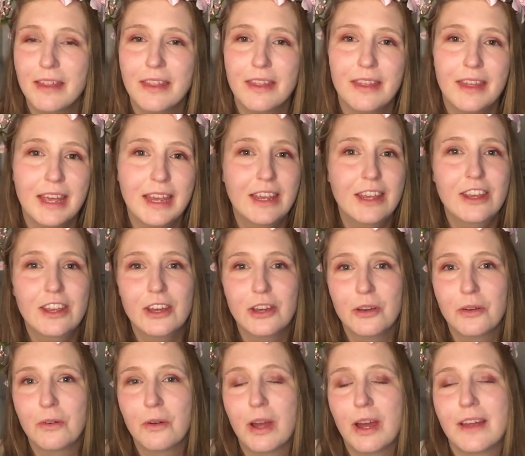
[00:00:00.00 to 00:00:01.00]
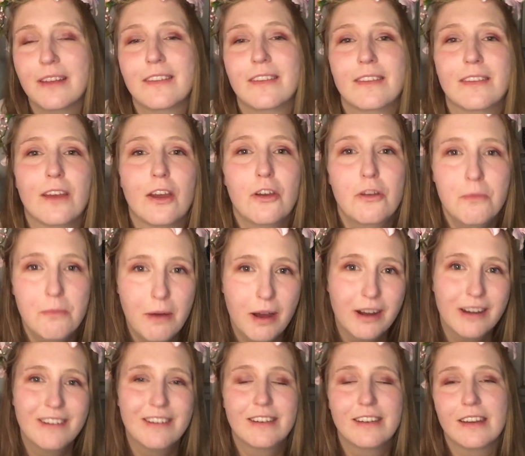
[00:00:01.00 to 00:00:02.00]
Thank you so
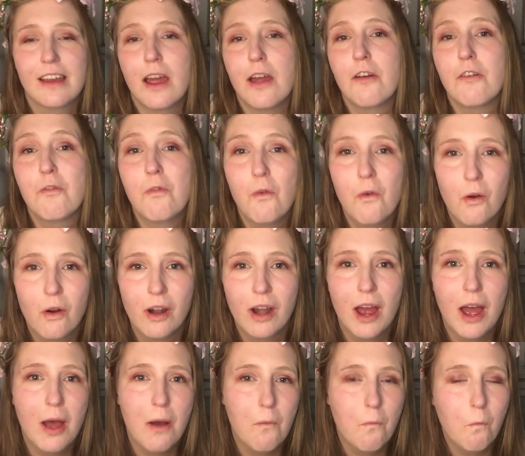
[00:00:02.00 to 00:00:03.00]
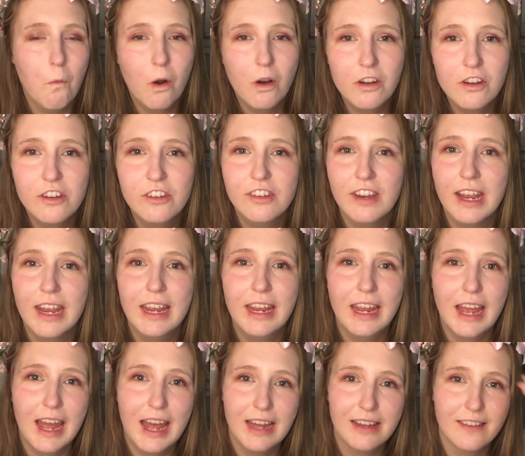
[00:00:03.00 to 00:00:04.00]
much for watching
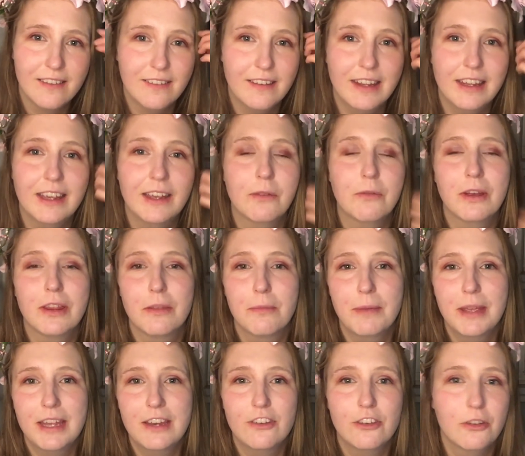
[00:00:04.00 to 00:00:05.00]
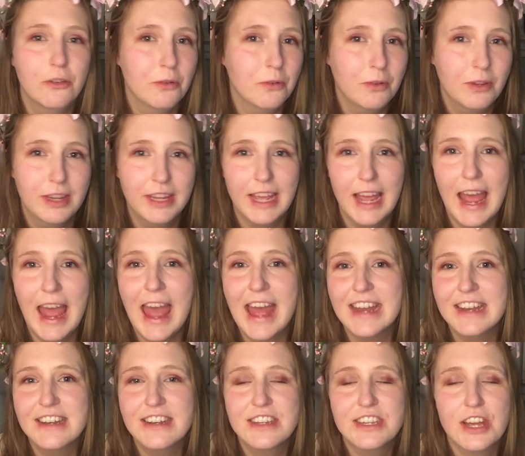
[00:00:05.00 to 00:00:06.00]
and sticking with me to the
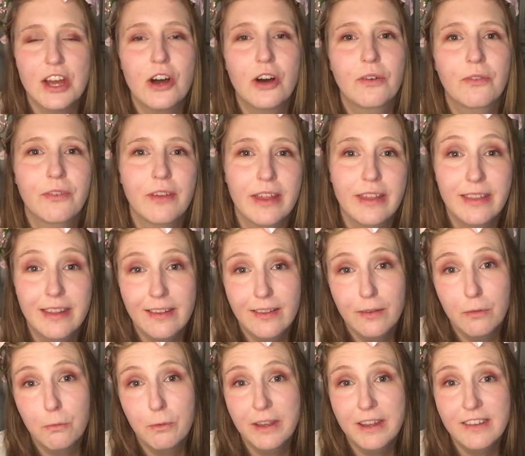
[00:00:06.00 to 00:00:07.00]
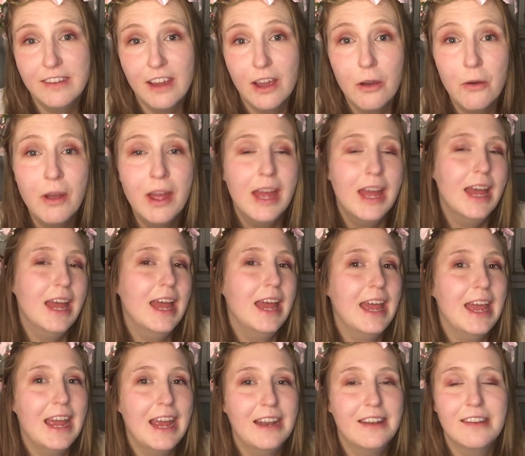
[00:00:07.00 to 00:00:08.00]
end of this video.
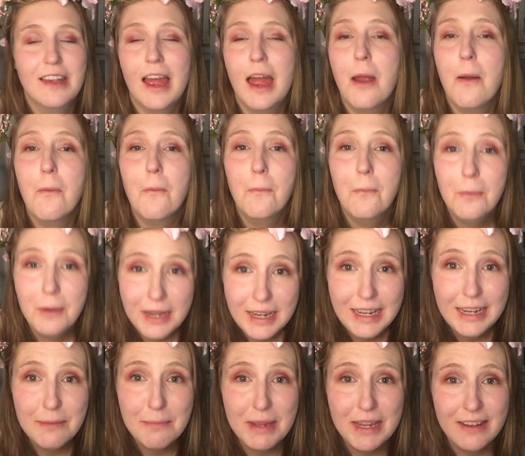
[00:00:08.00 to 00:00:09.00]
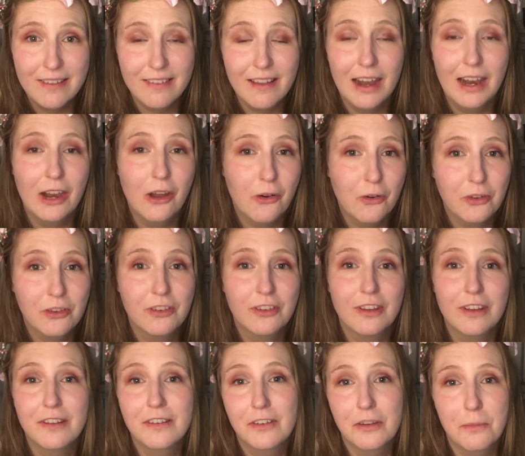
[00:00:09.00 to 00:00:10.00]
It really means a lot
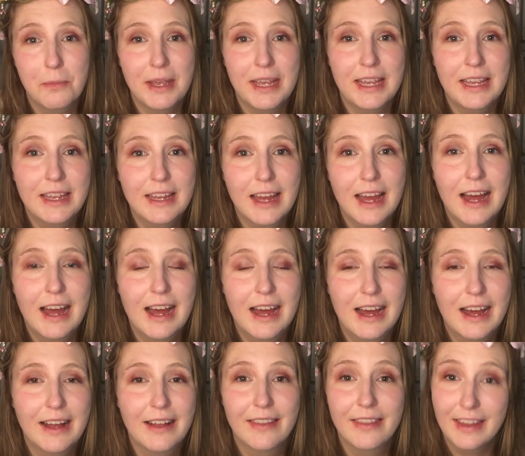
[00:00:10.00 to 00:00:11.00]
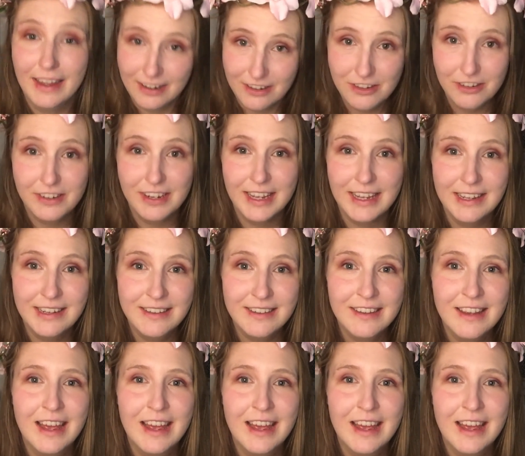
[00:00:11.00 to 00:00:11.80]
to me that you did.